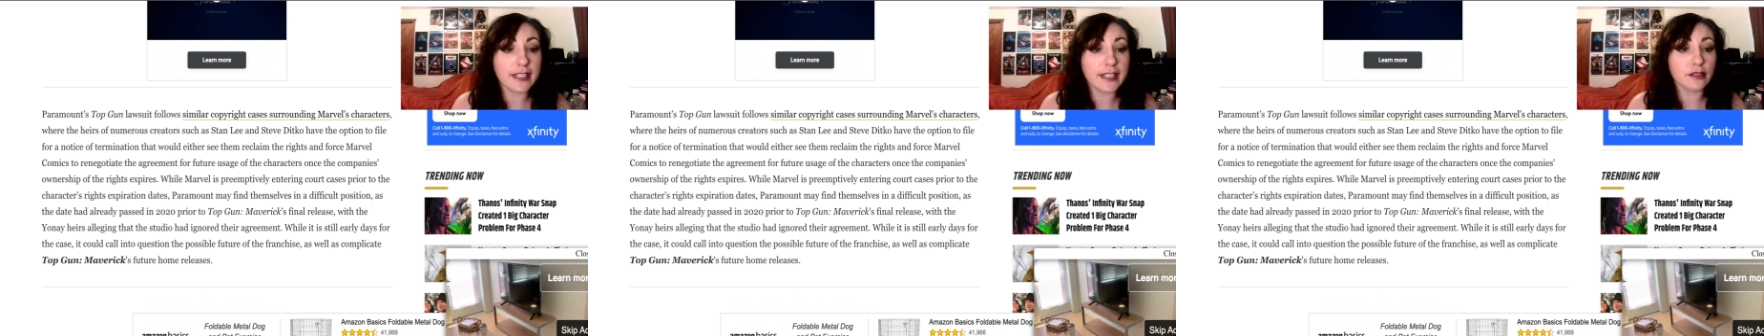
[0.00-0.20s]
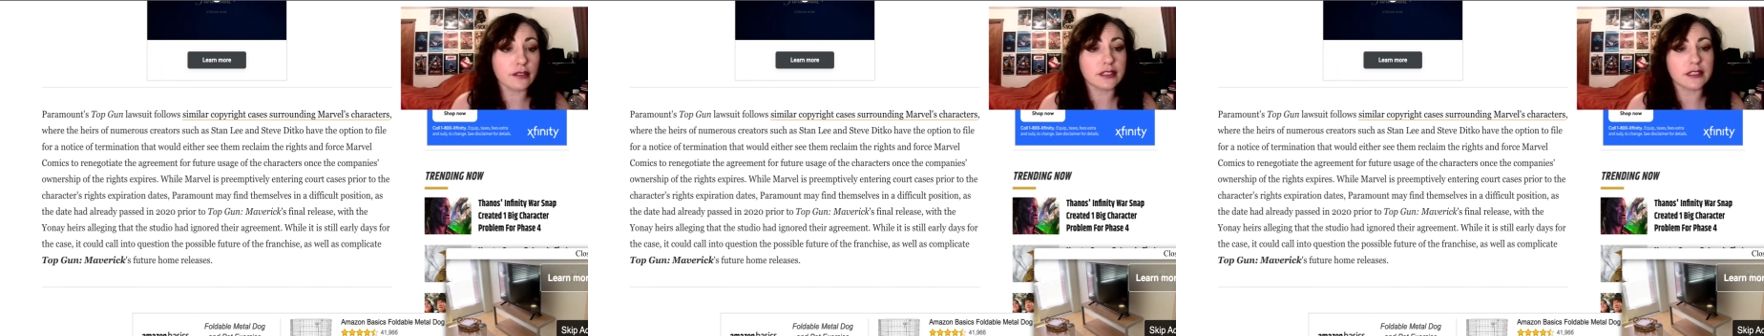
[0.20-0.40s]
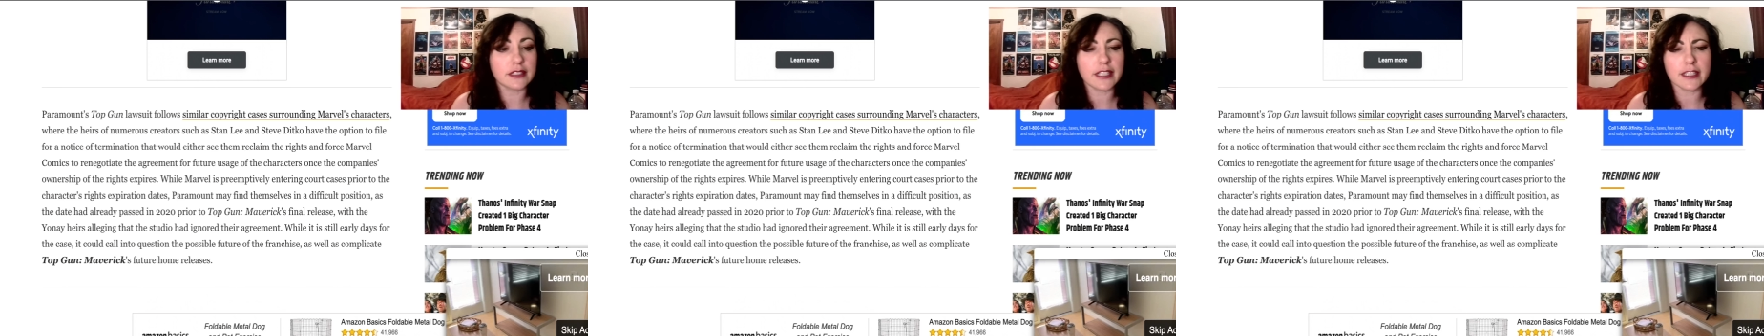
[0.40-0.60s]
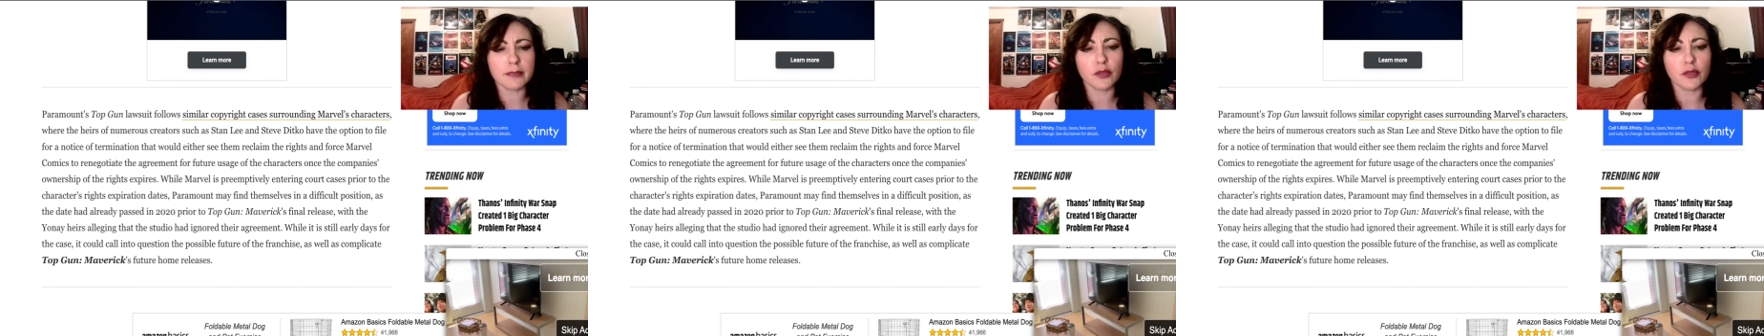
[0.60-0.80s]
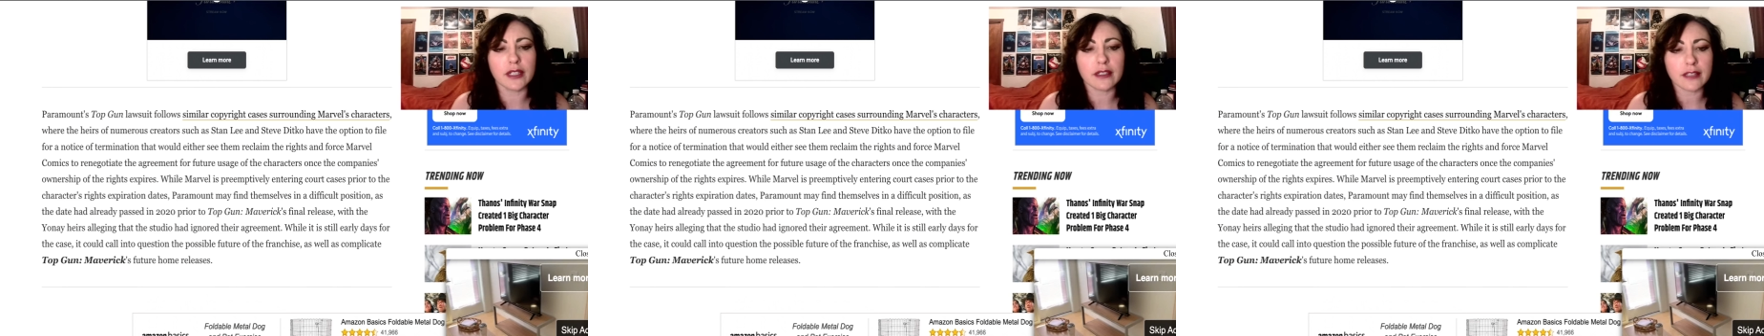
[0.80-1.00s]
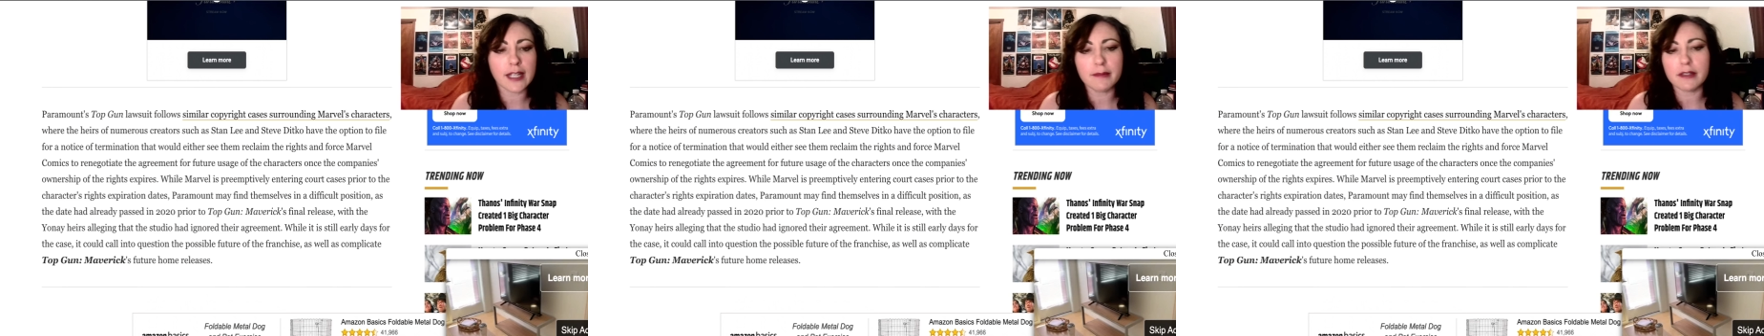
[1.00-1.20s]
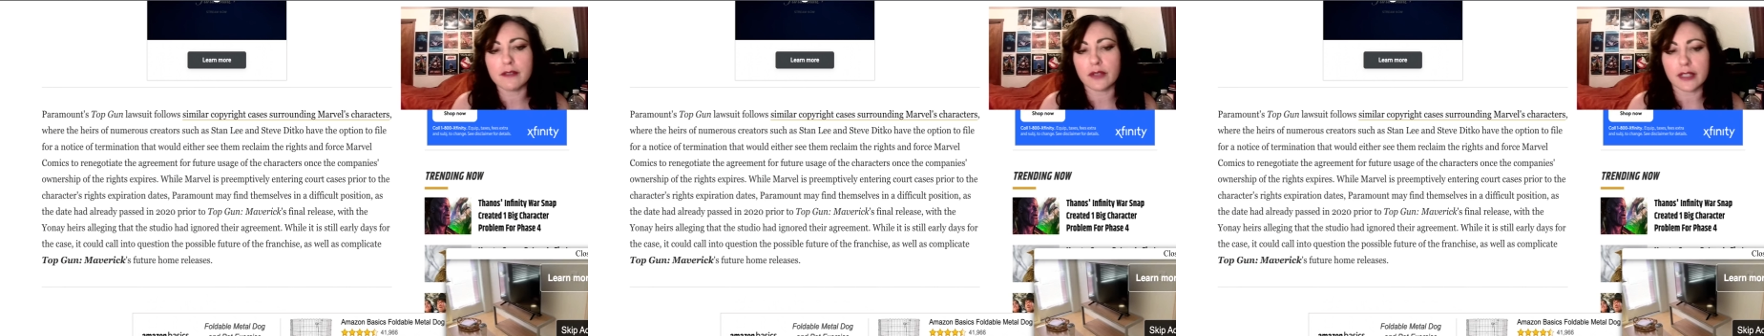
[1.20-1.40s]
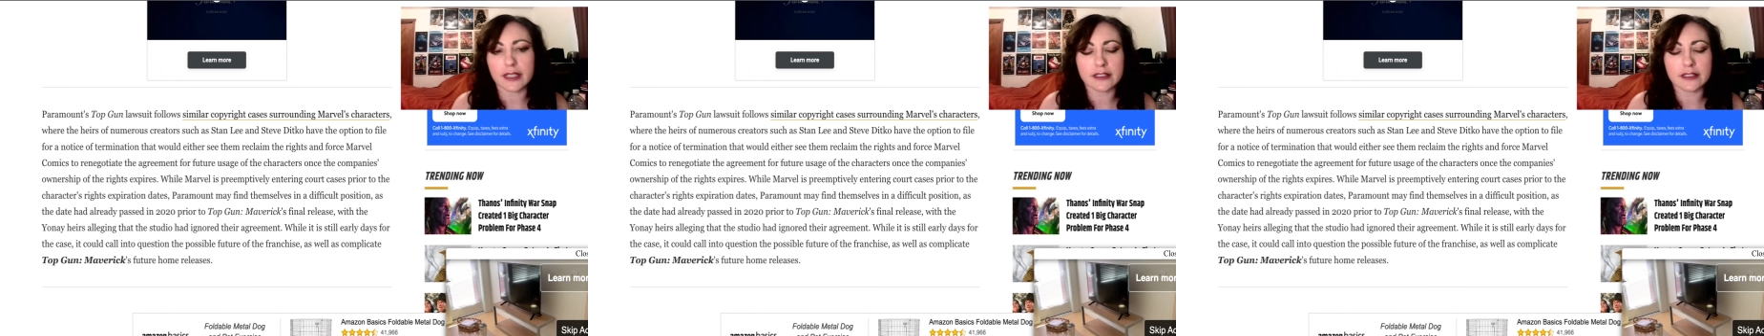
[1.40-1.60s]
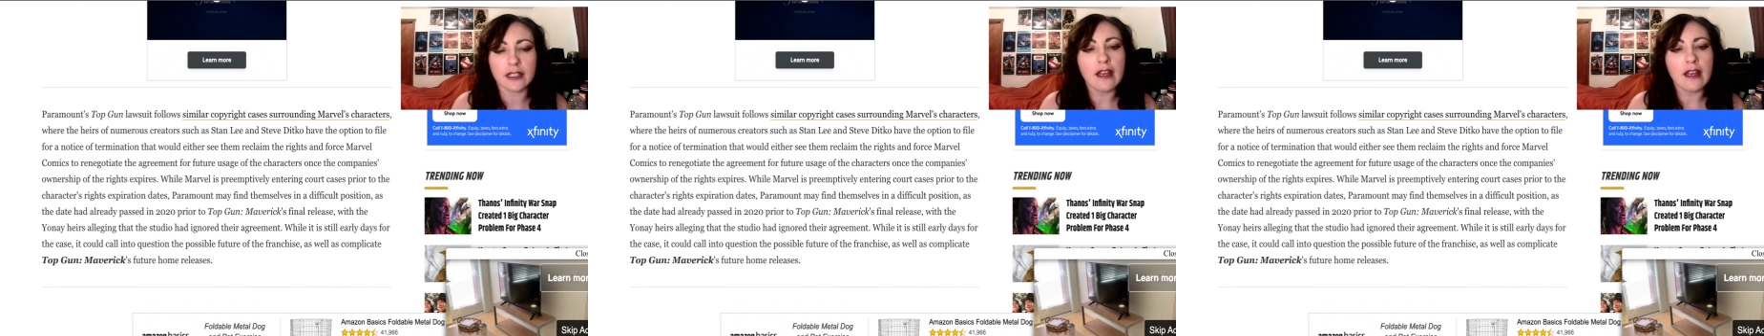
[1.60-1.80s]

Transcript: either see them reclaim the rights